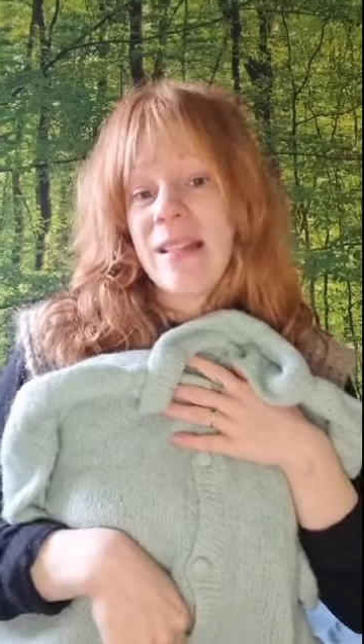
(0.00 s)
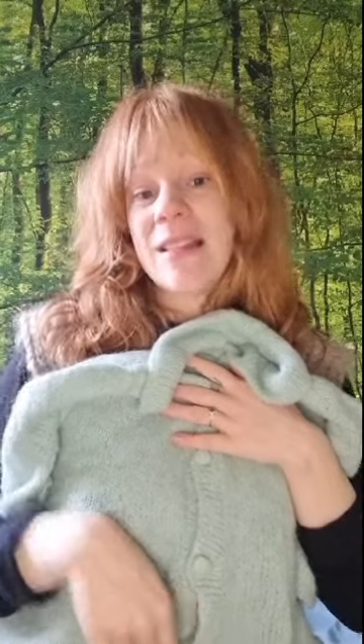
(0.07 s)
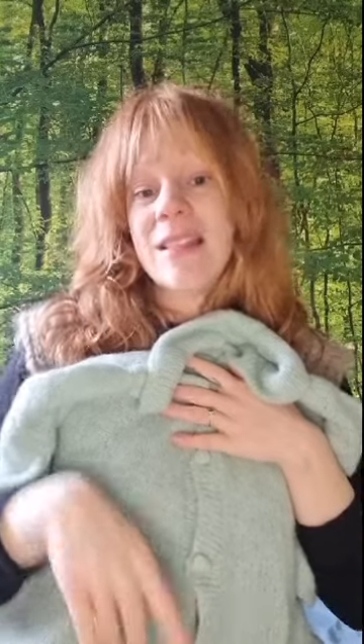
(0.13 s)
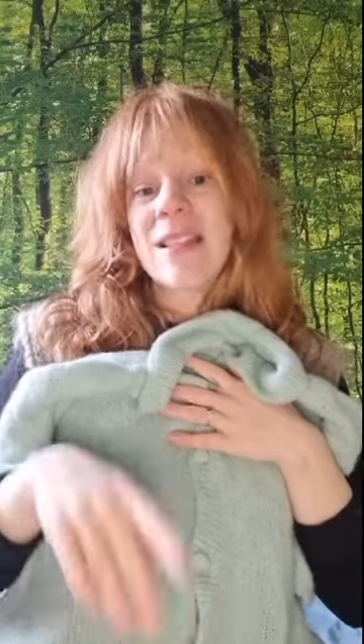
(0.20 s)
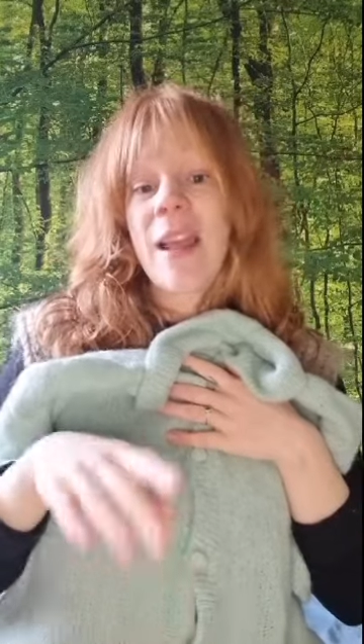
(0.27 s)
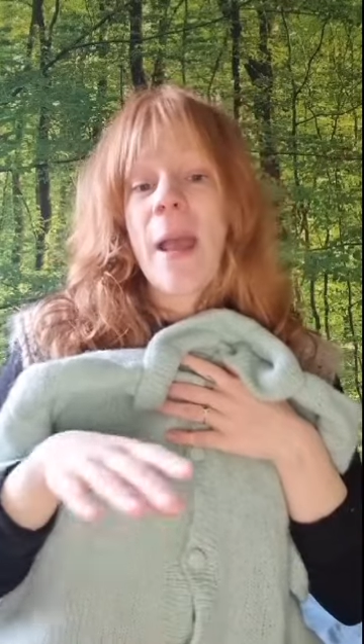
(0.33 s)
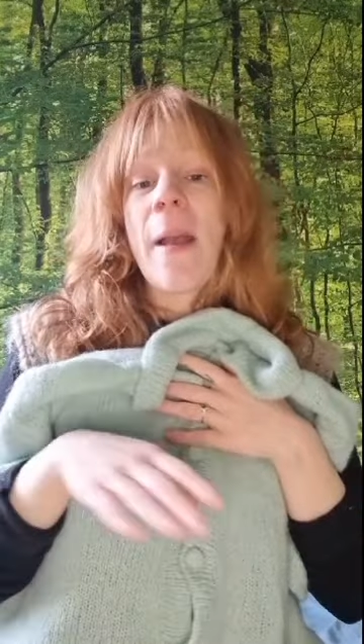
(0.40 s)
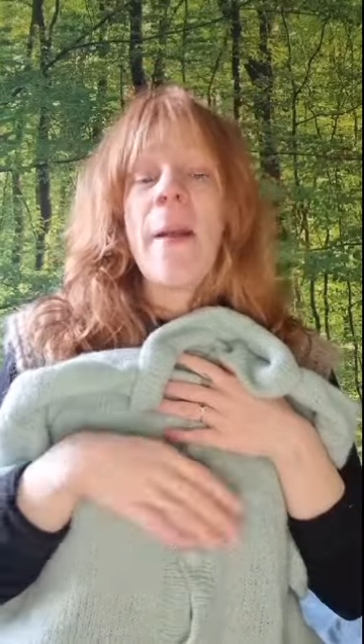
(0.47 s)

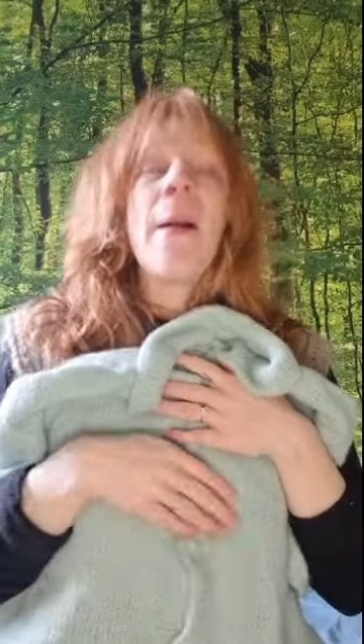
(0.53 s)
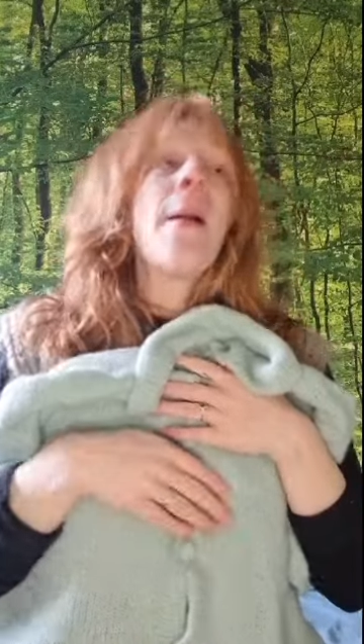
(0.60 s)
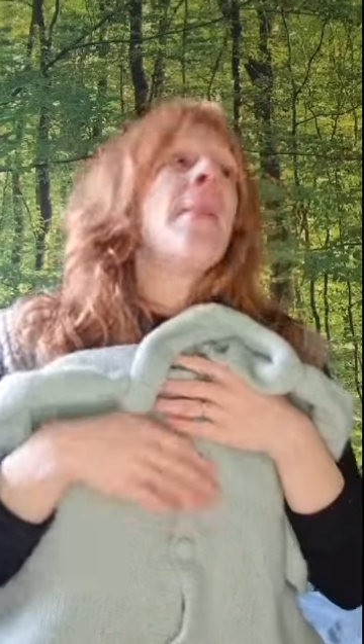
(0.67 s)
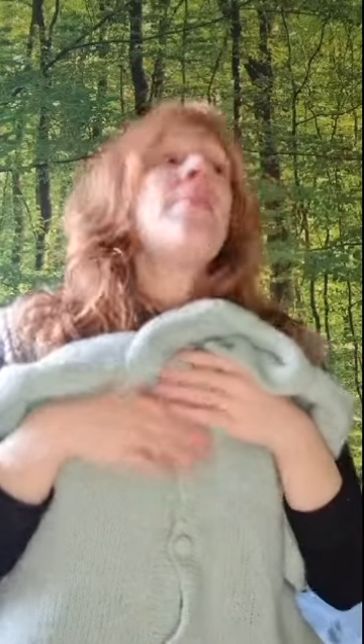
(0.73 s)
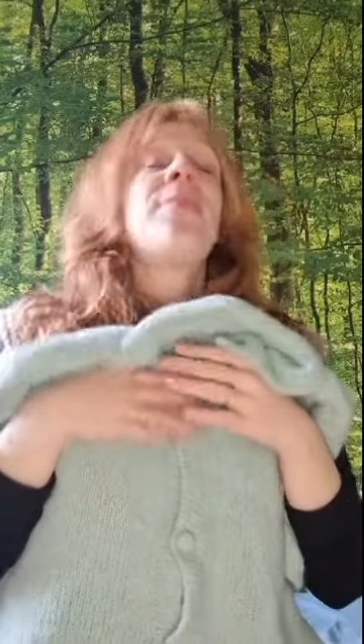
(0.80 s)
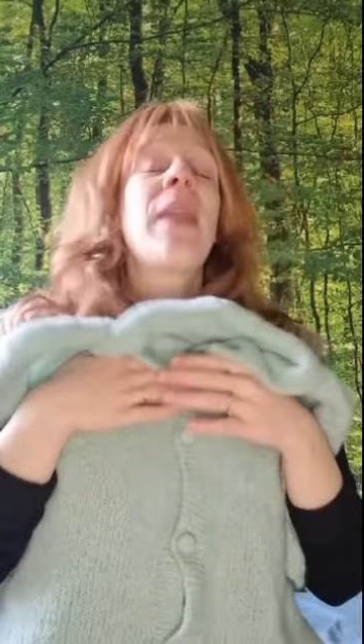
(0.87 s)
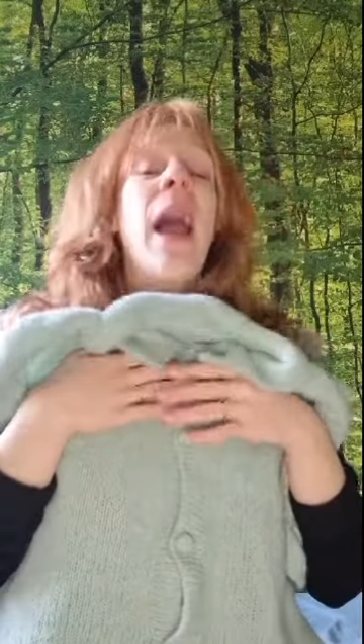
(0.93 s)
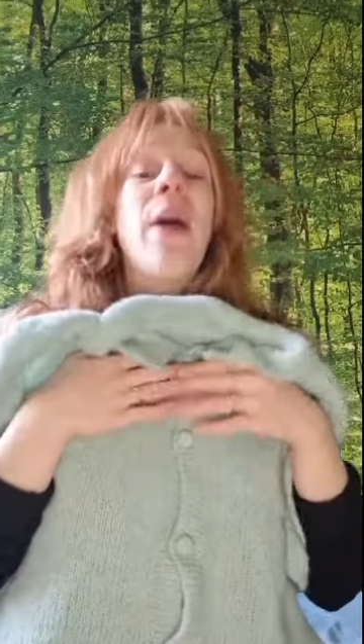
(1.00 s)
pants.
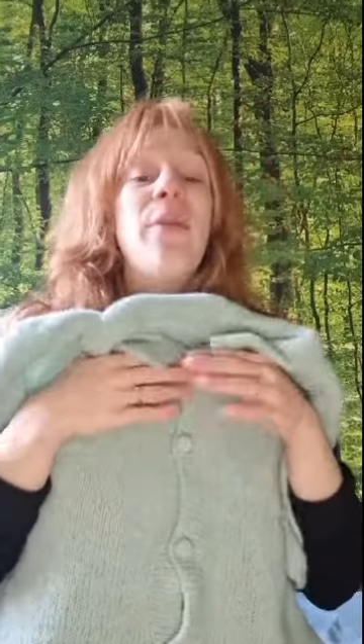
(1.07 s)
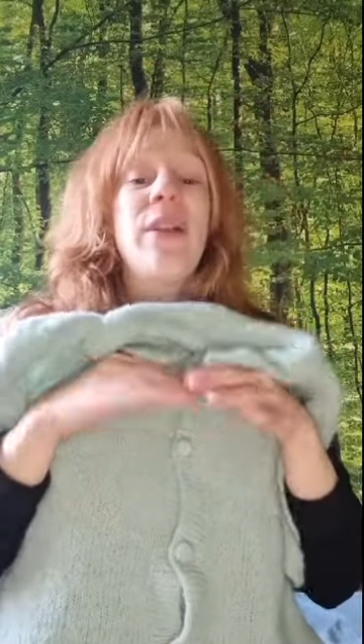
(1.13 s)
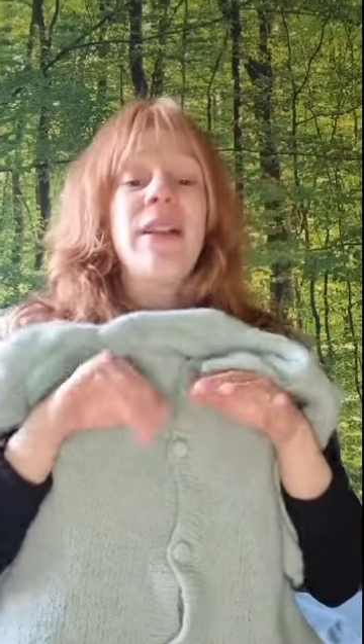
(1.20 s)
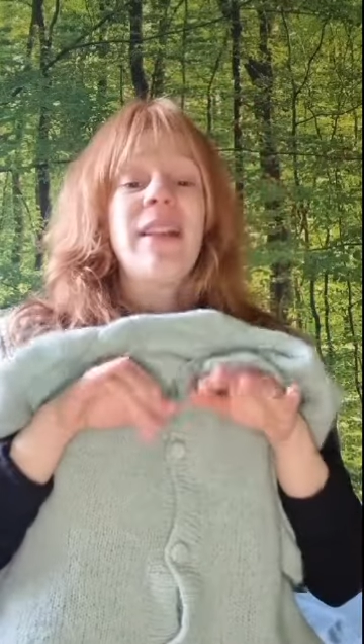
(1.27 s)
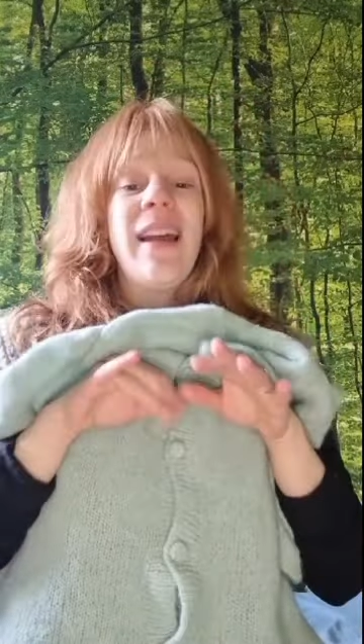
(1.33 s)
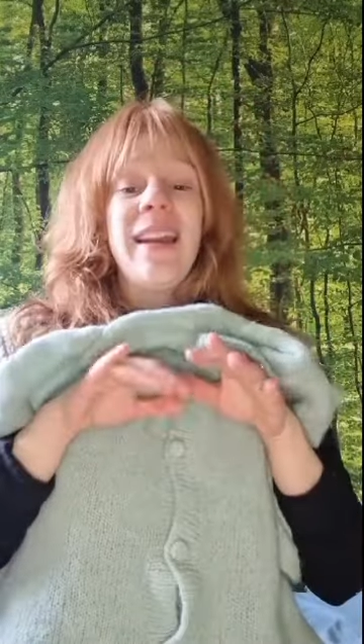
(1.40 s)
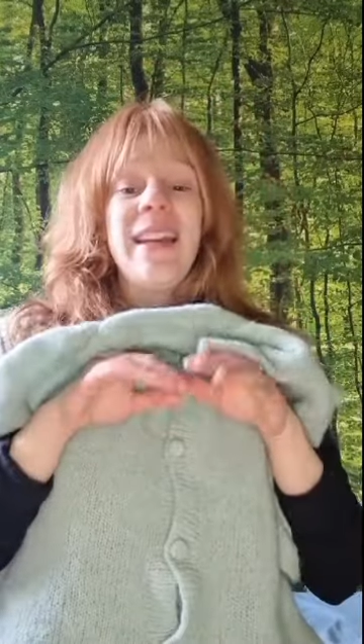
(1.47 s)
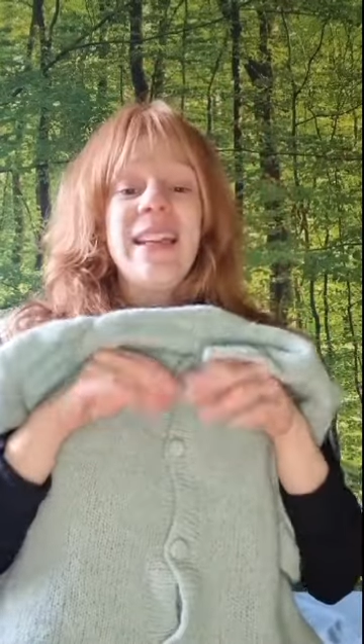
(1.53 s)

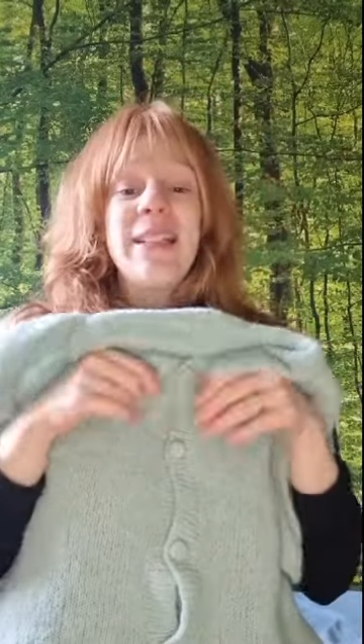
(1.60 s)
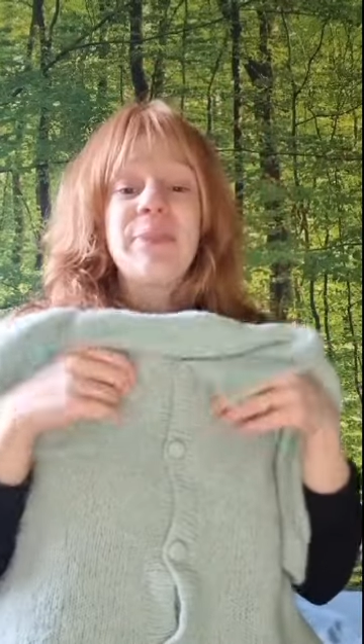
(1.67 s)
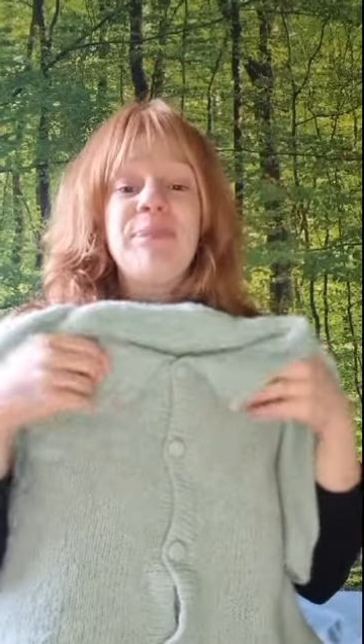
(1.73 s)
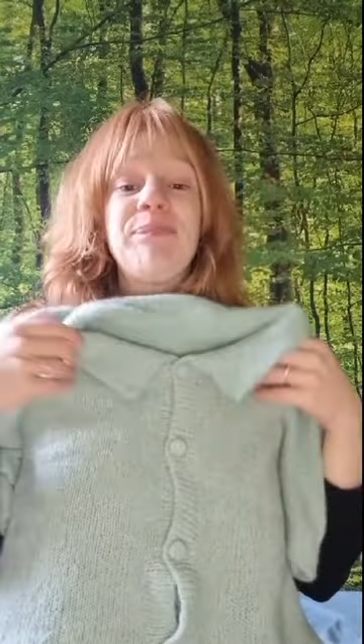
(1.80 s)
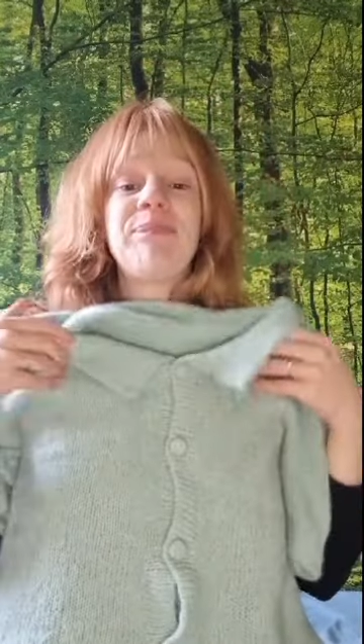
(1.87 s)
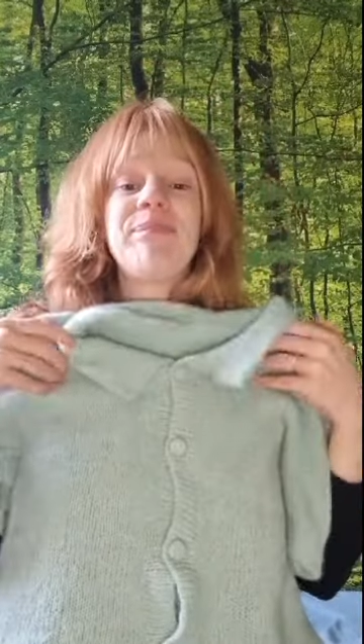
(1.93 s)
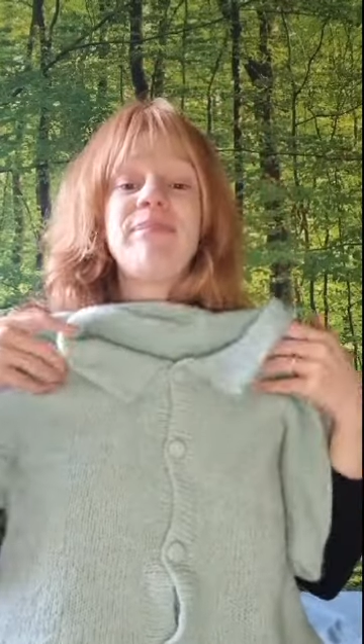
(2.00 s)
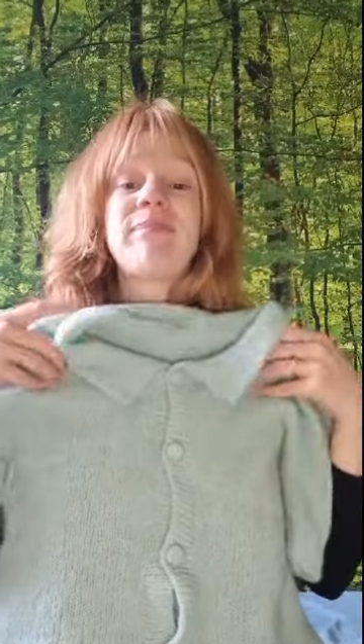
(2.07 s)
I really
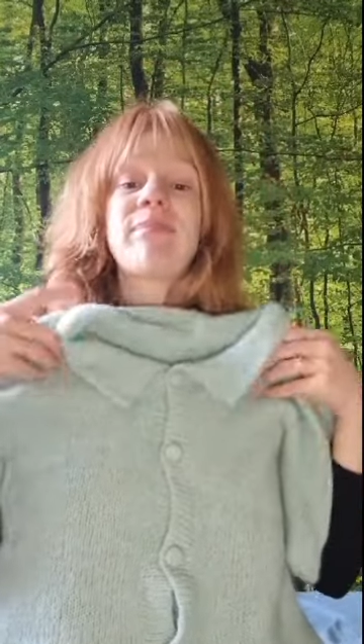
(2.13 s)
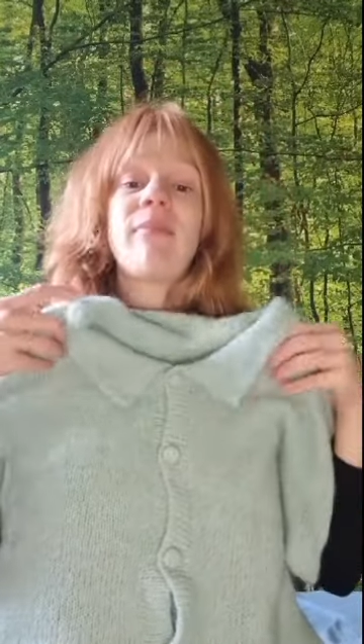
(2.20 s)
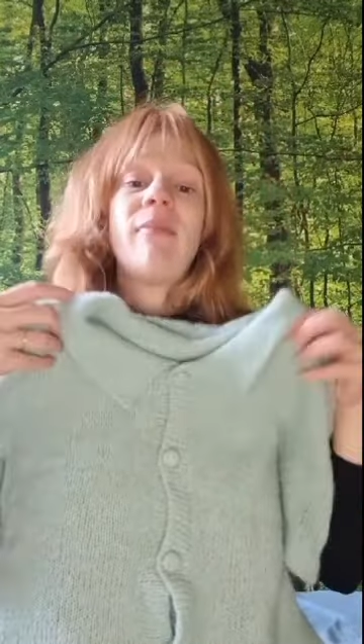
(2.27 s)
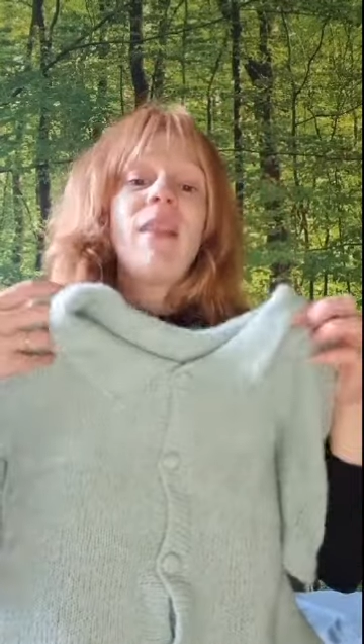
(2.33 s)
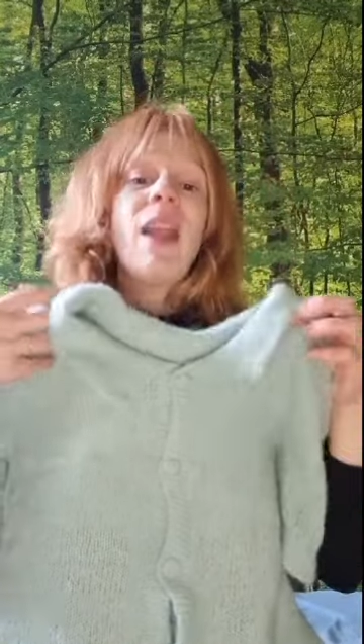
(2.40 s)
like it.